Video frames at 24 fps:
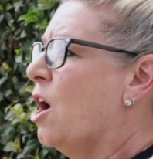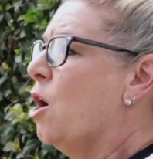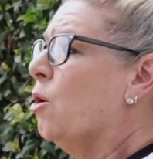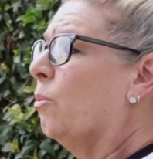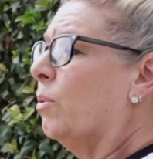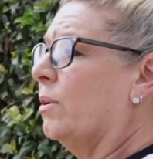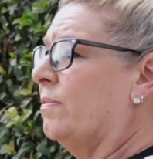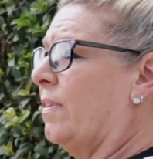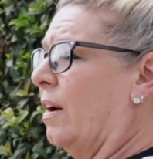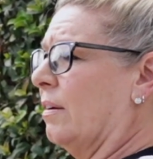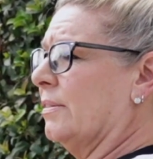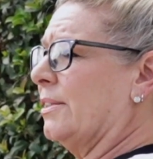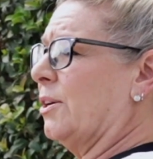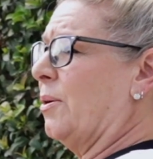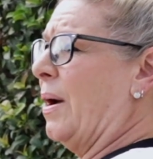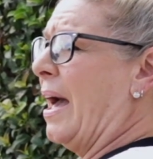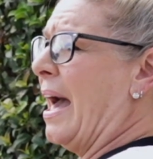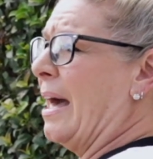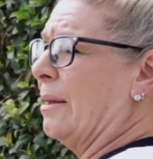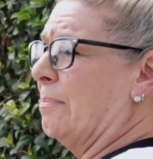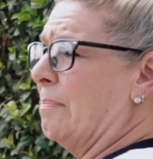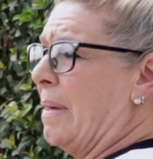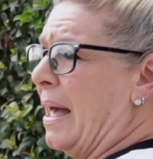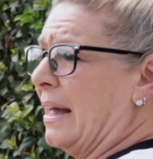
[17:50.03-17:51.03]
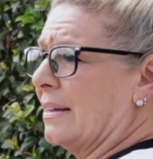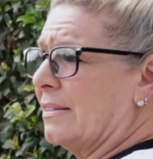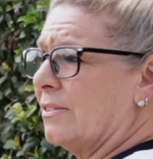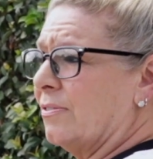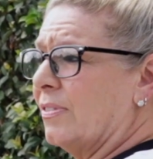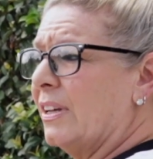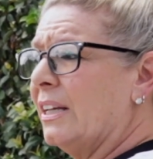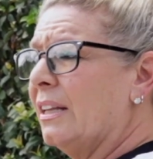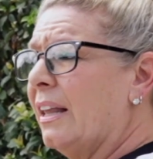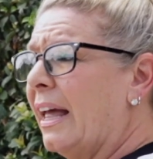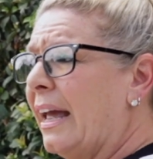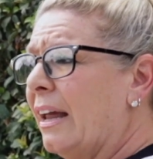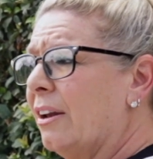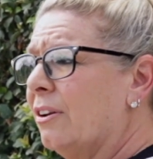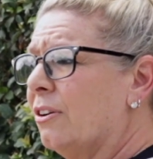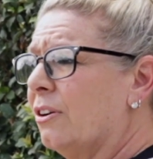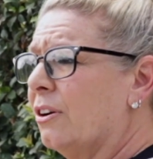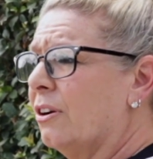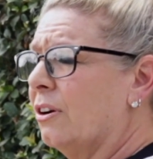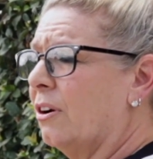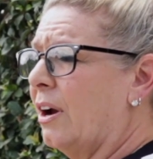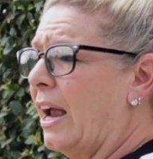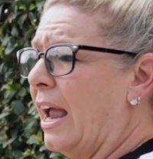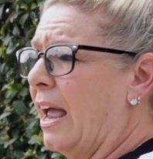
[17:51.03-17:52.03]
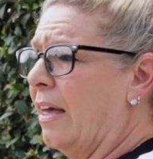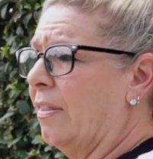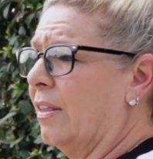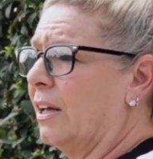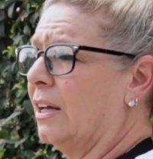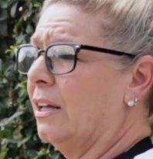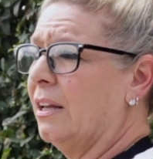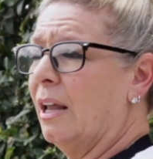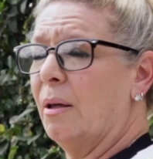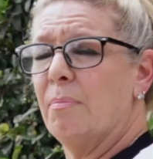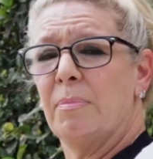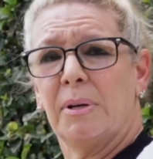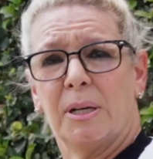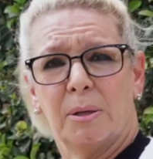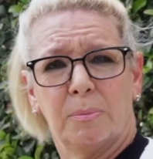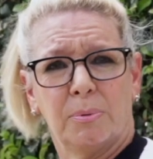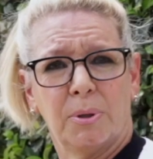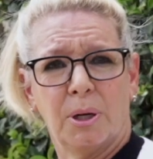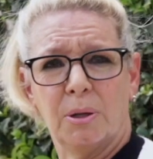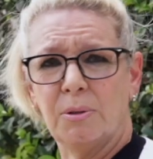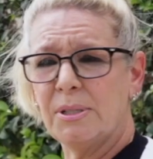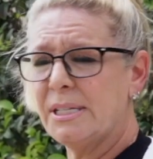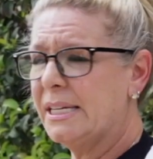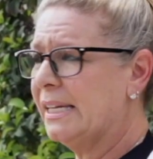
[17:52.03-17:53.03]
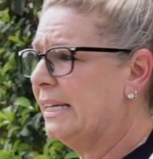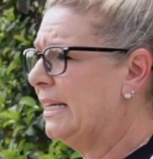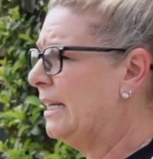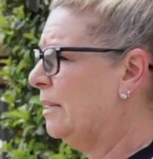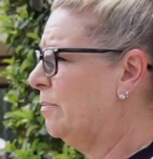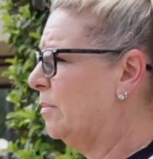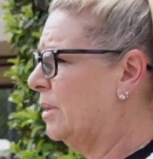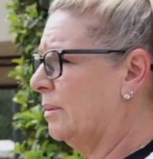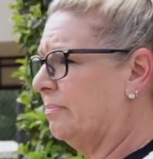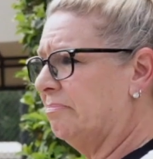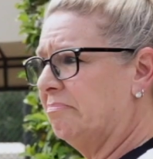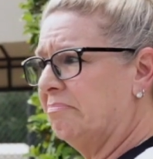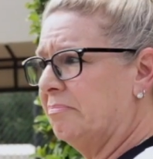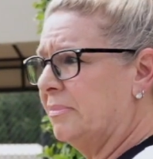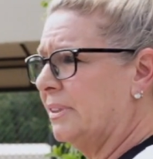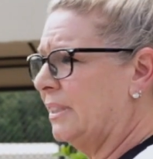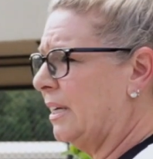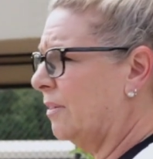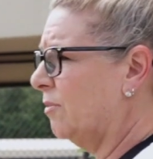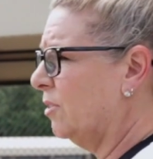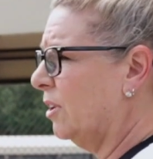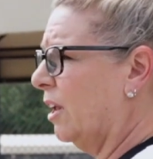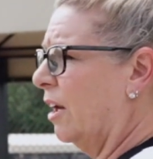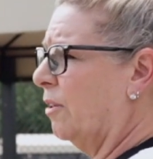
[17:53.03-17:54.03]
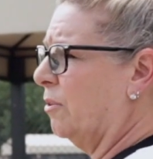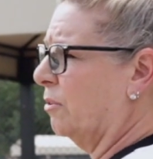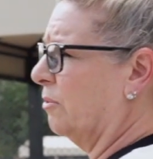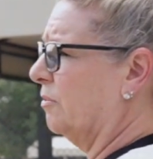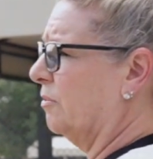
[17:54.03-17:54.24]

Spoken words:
We've also had Mats Wilander and the Colombian pro team and several other